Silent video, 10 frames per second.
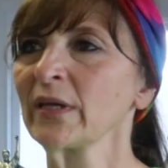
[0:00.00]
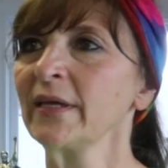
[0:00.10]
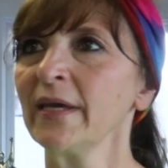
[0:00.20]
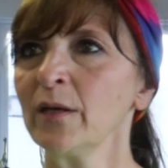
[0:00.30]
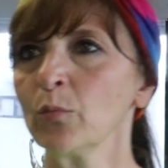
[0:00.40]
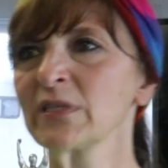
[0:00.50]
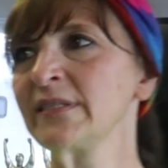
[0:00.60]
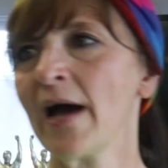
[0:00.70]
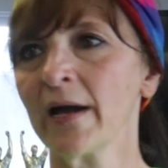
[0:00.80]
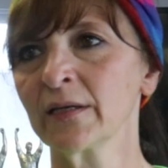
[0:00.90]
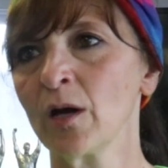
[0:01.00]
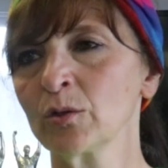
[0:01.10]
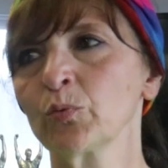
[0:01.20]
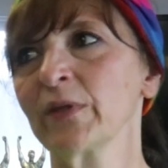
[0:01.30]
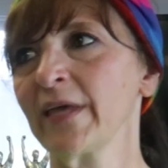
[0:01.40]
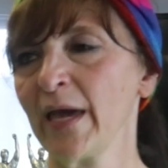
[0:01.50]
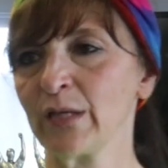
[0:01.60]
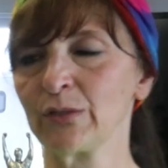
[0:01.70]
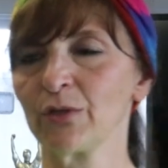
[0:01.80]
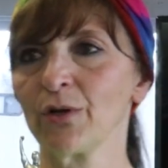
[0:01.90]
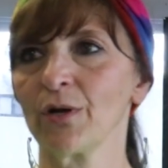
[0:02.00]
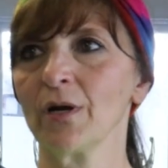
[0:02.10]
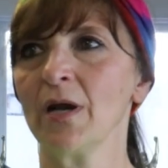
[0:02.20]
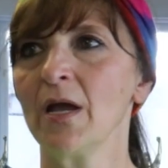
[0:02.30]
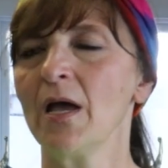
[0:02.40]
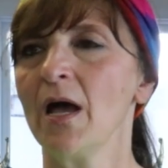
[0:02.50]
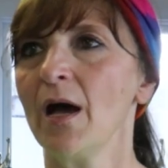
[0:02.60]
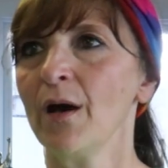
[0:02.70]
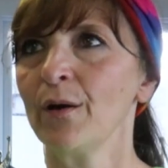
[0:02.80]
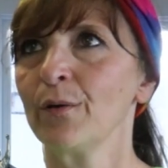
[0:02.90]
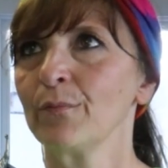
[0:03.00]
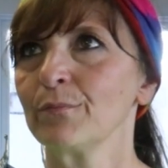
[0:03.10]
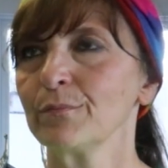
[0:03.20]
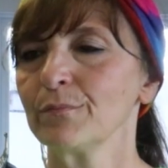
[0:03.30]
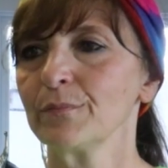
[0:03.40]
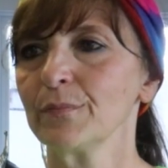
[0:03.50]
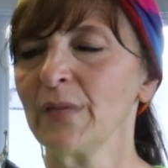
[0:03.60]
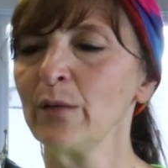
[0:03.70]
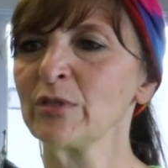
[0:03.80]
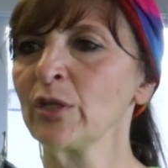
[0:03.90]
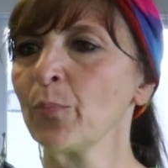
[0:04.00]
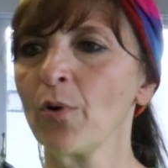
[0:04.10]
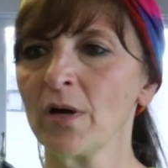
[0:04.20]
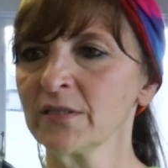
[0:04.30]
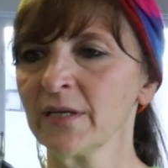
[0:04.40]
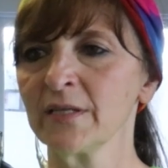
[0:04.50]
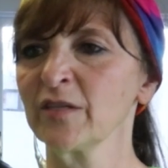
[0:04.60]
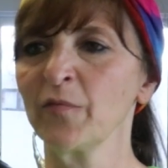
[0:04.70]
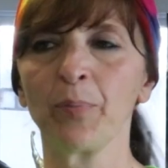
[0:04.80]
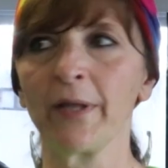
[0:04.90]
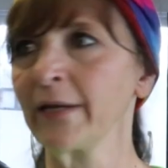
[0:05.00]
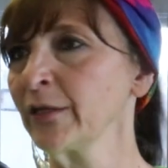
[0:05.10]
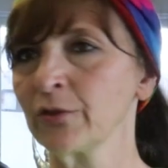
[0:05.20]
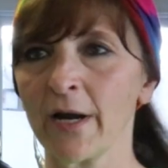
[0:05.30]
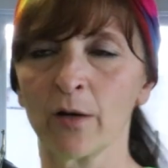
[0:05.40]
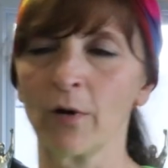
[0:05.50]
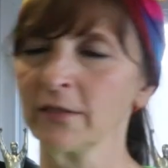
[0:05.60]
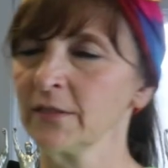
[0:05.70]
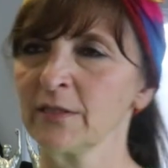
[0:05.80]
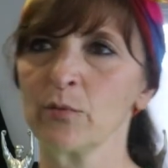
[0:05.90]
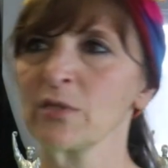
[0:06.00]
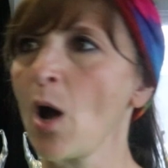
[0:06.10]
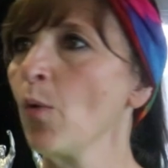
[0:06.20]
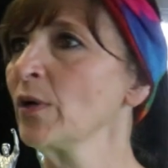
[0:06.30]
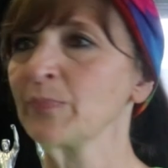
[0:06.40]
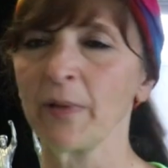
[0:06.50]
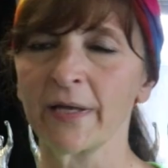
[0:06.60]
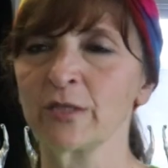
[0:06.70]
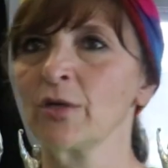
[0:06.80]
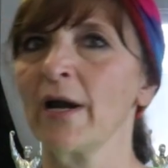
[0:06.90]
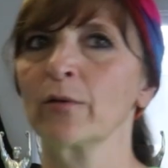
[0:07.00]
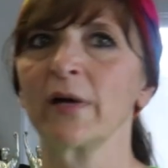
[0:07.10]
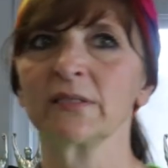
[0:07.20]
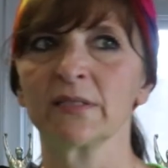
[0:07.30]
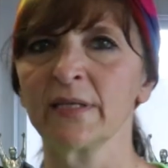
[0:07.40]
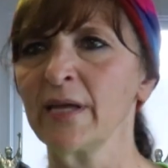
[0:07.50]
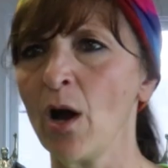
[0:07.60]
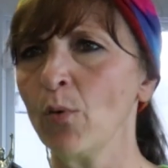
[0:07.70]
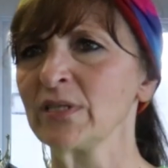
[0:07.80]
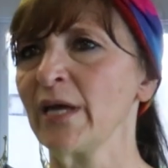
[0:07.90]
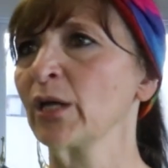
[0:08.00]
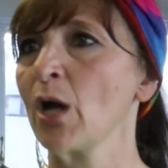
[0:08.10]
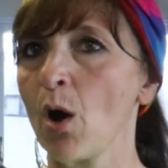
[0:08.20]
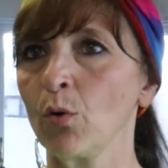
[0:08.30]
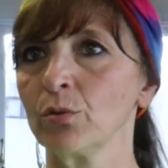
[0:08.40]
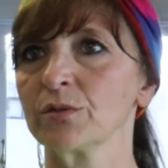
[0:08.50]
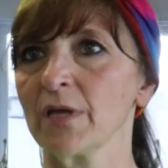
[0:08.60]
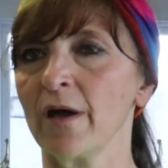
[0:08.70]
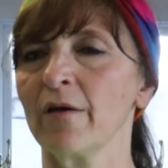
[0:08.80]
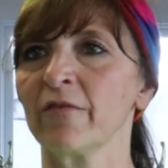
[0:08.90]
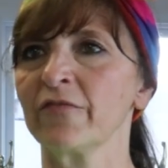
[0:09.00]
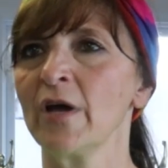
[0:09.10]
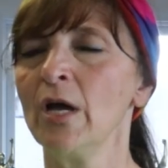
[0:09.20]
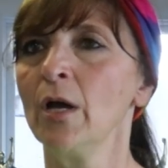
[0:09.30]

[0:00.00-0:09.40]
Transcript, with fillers: When Kent was diagnosed with cancer, um, he was in the process of planning drag races. He was always planning drag races, and he always had goals of